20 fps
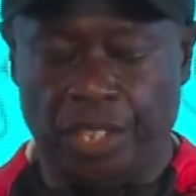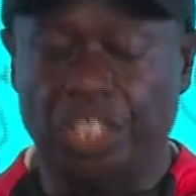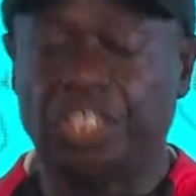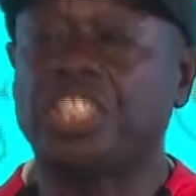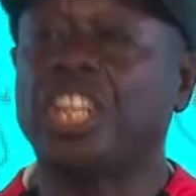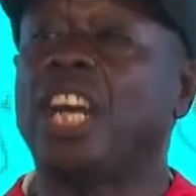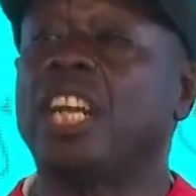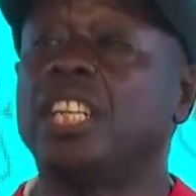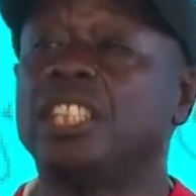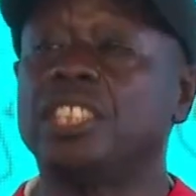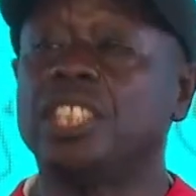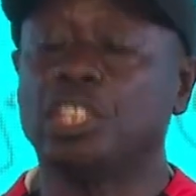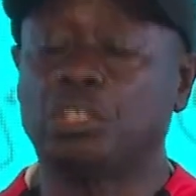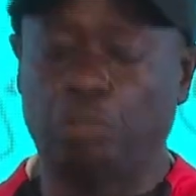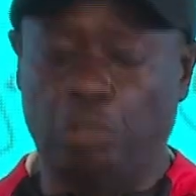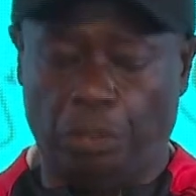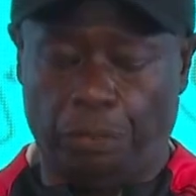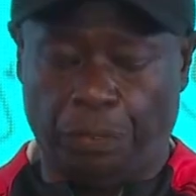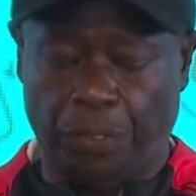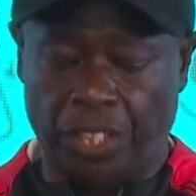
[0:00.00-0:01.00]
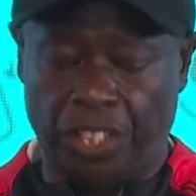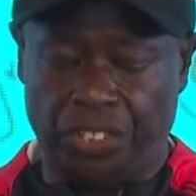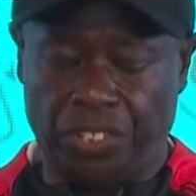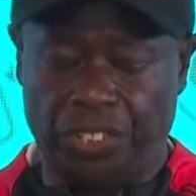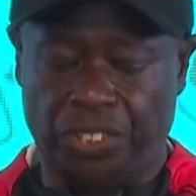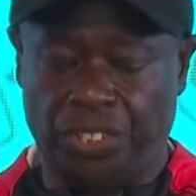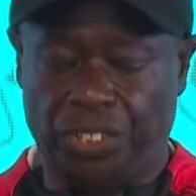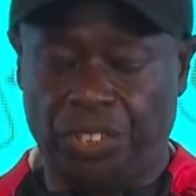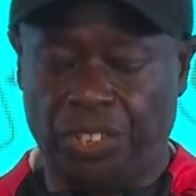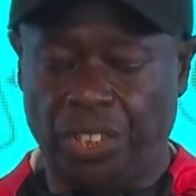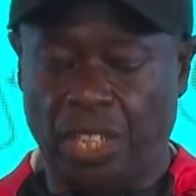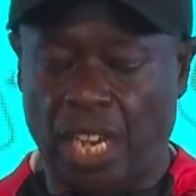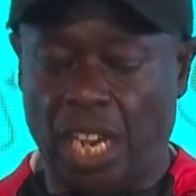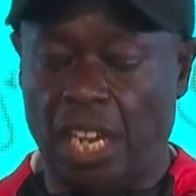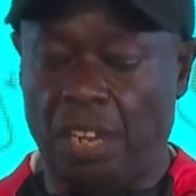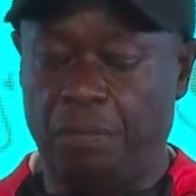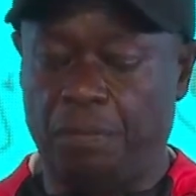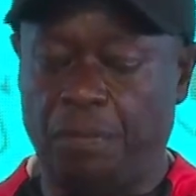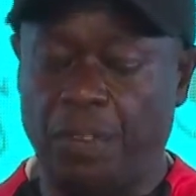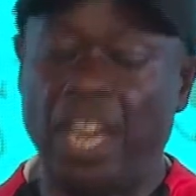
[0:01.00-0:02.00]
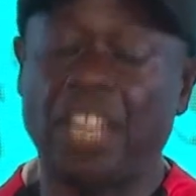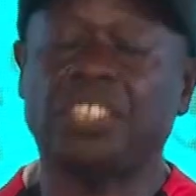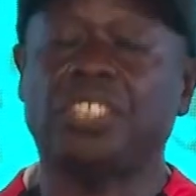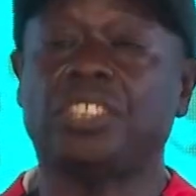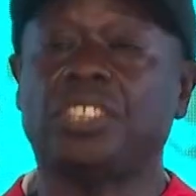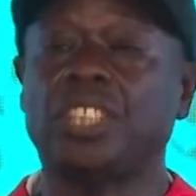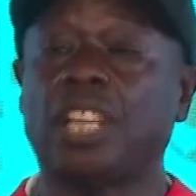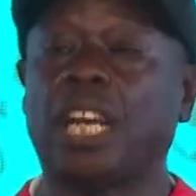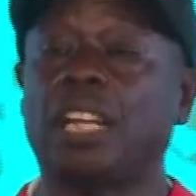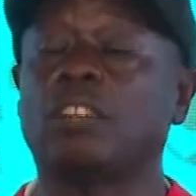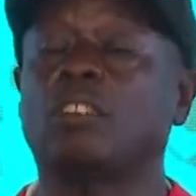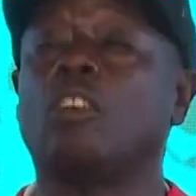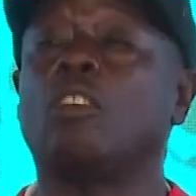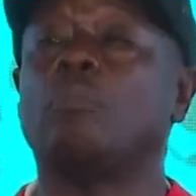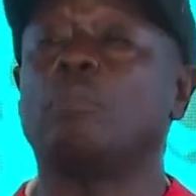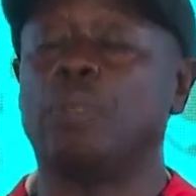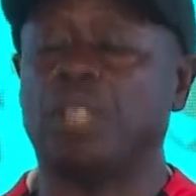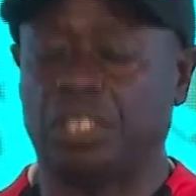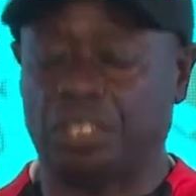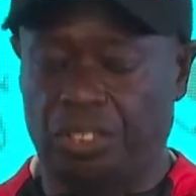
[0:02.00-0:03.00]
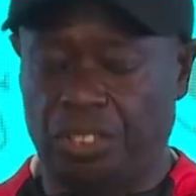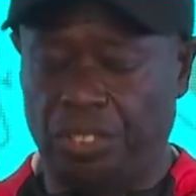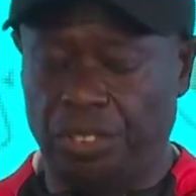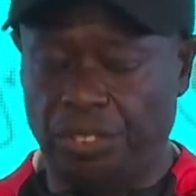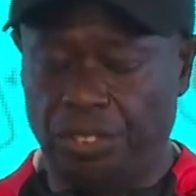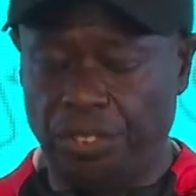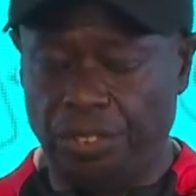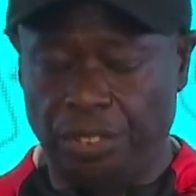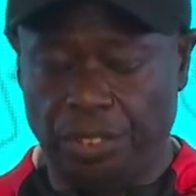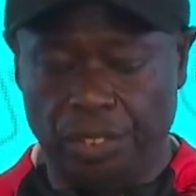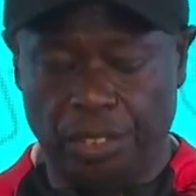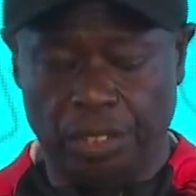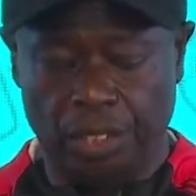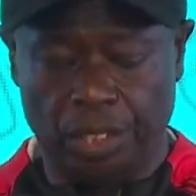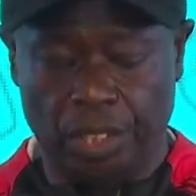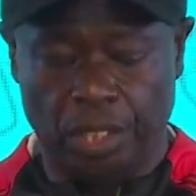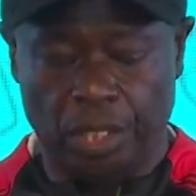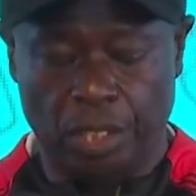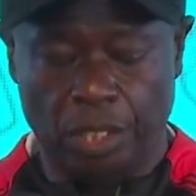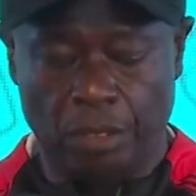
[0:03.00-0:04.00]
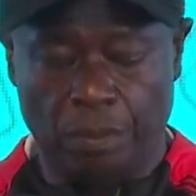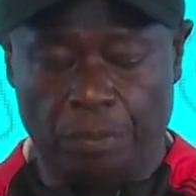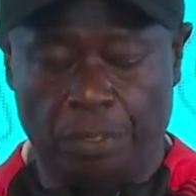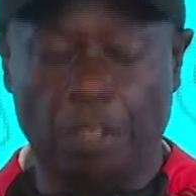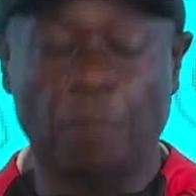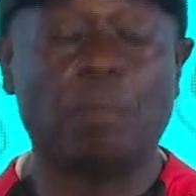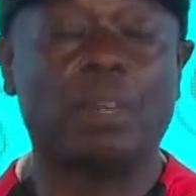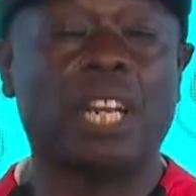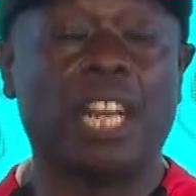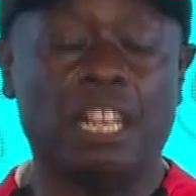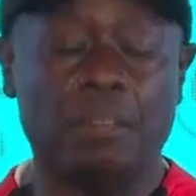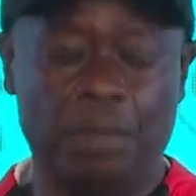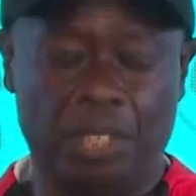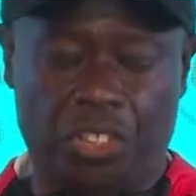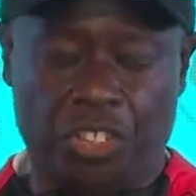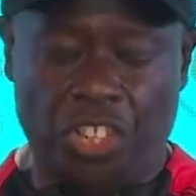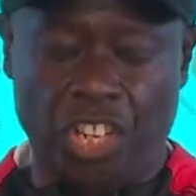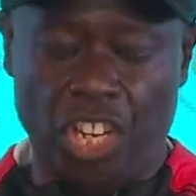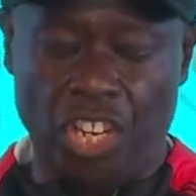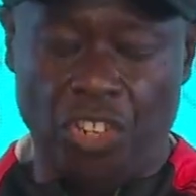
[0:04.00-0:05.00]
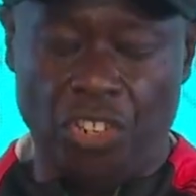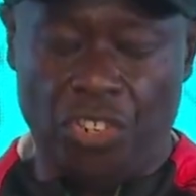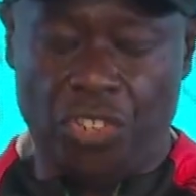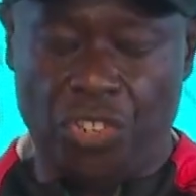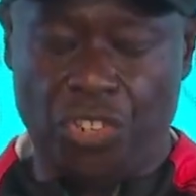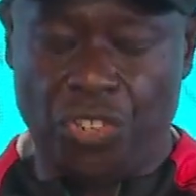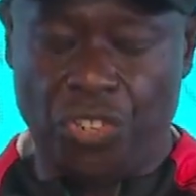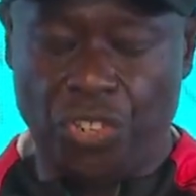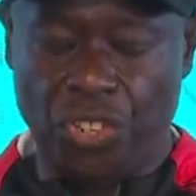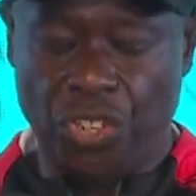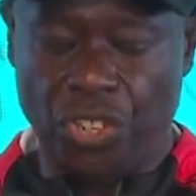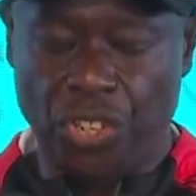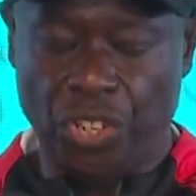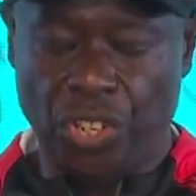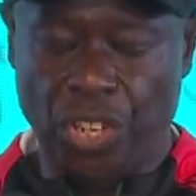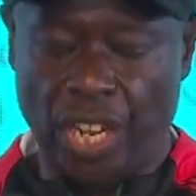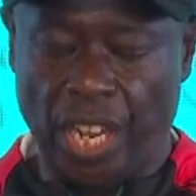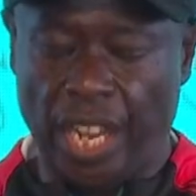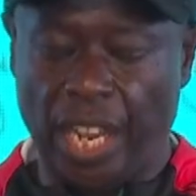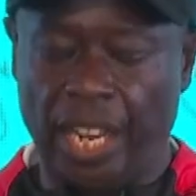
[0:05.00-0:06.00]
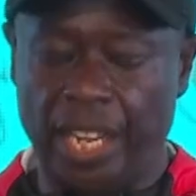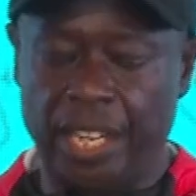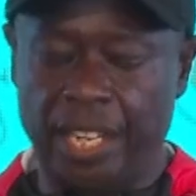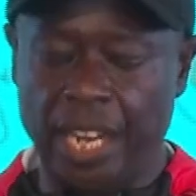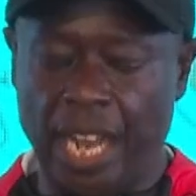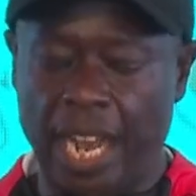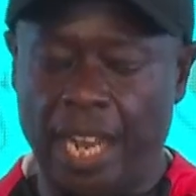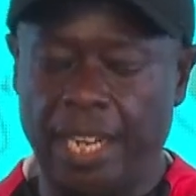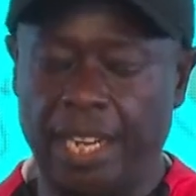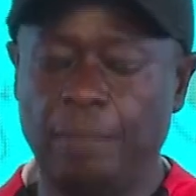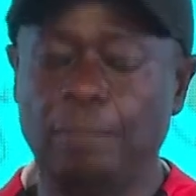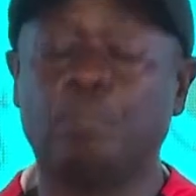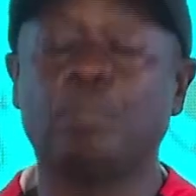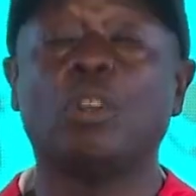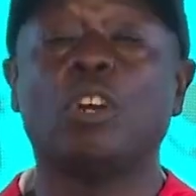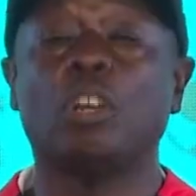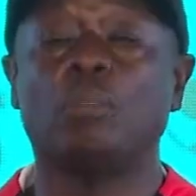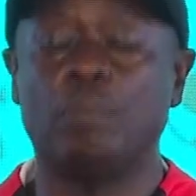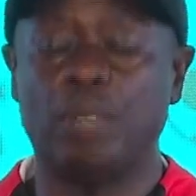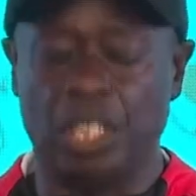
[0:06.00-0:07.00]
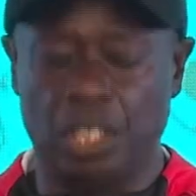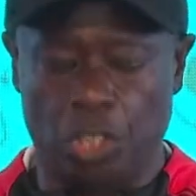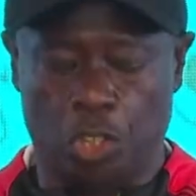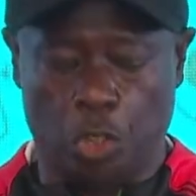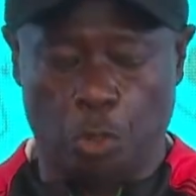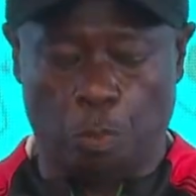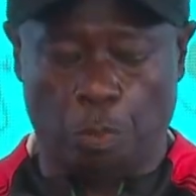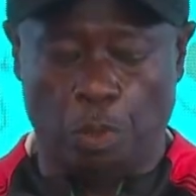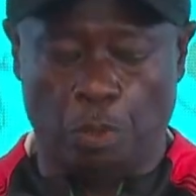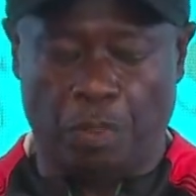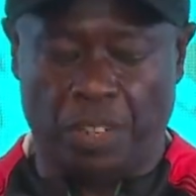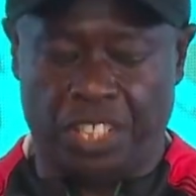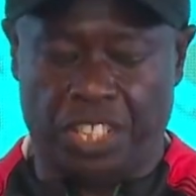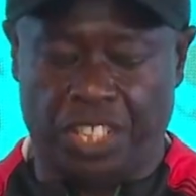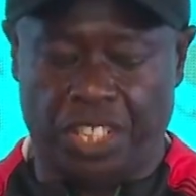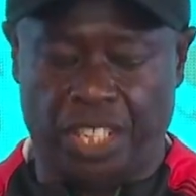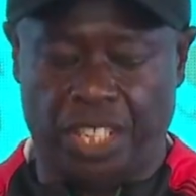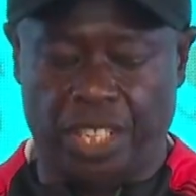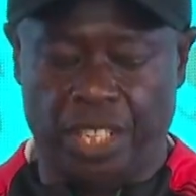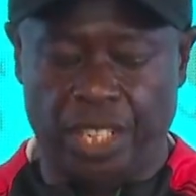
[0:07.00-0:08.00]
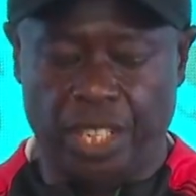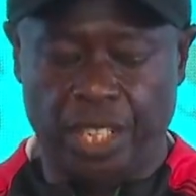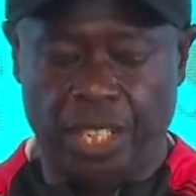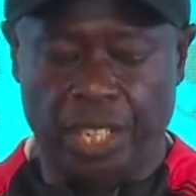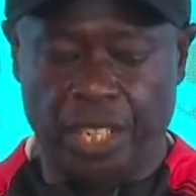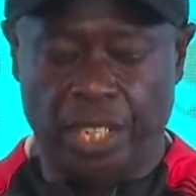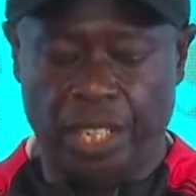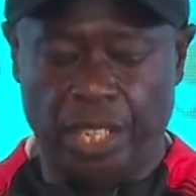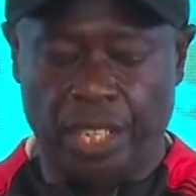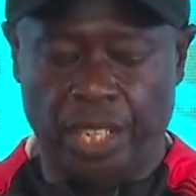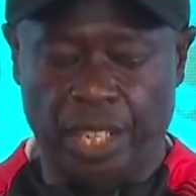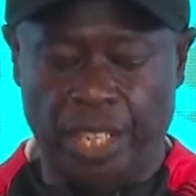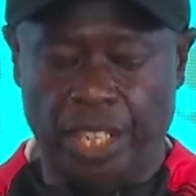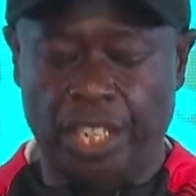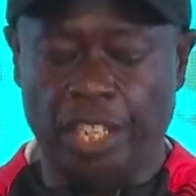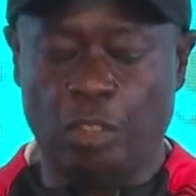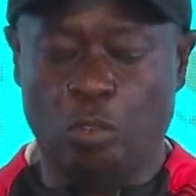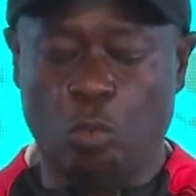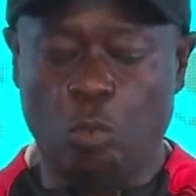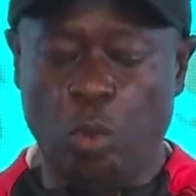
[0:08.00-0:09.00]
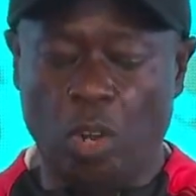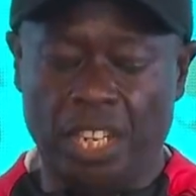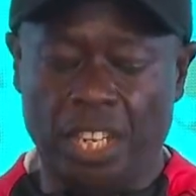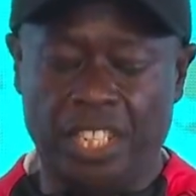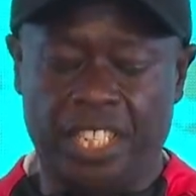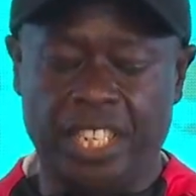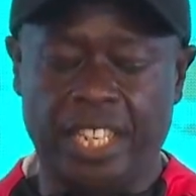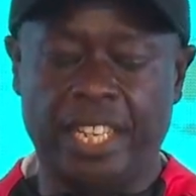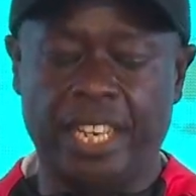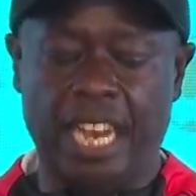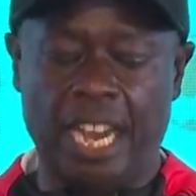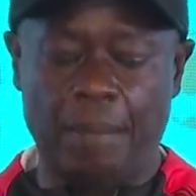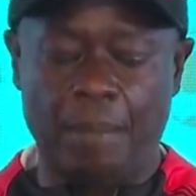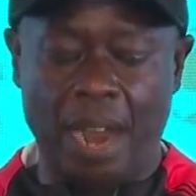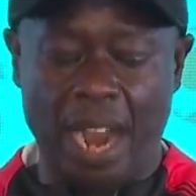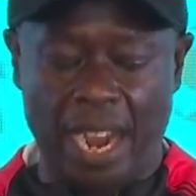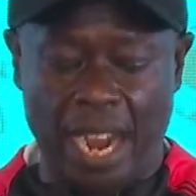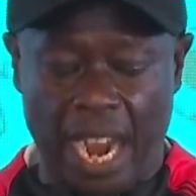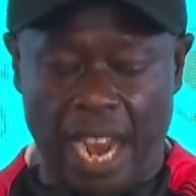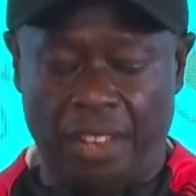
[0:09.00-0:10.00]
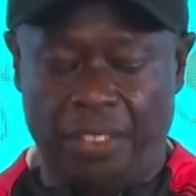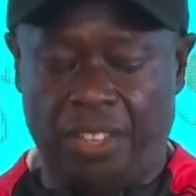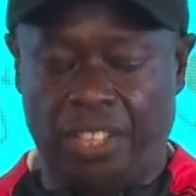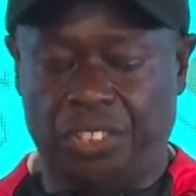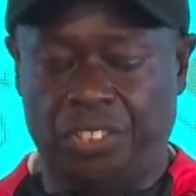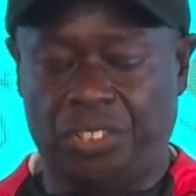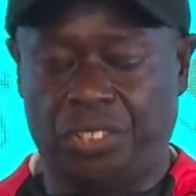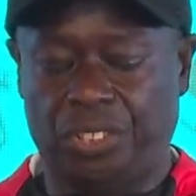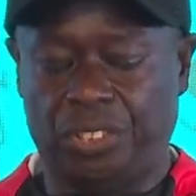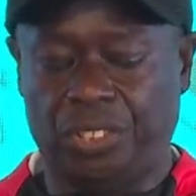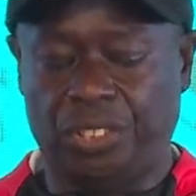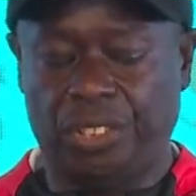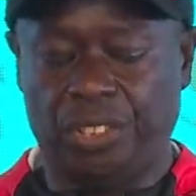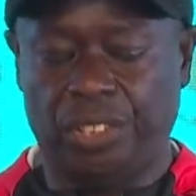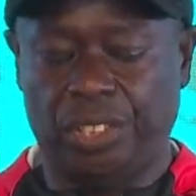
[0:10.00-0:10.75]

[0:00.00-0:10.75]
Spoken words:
The challenges we face are vast and complex, from climate change and unemployment to poverty, inequality among others.